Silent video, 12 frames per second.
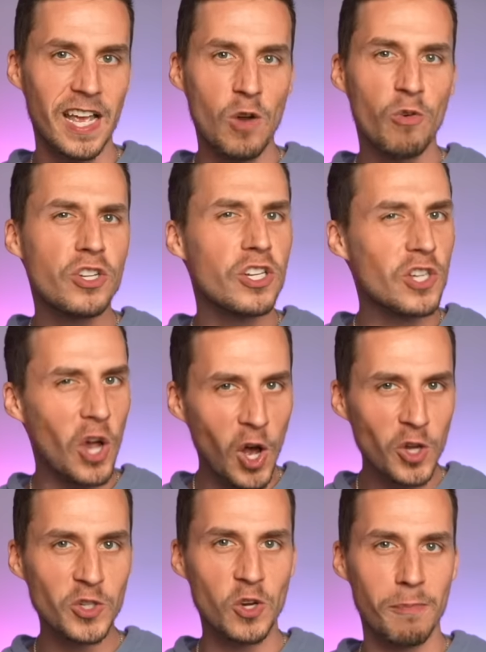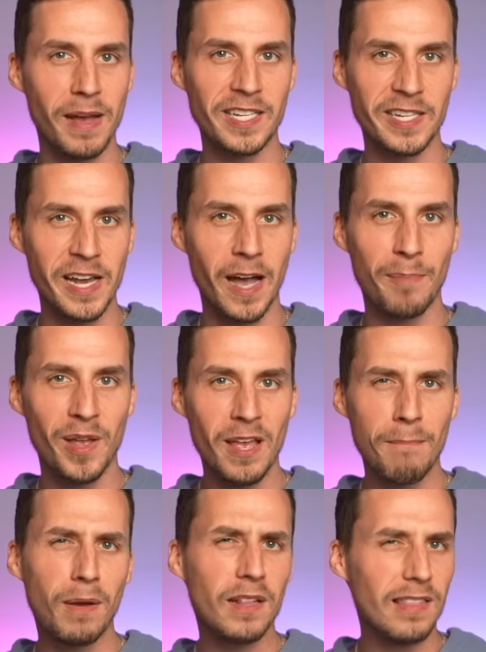which is also messed up
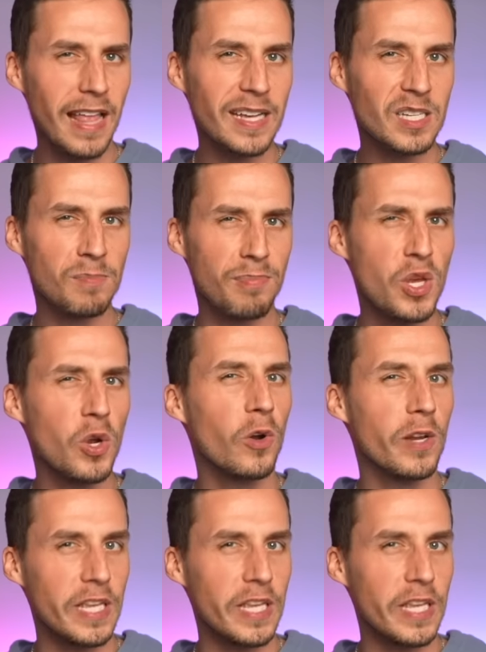but less pure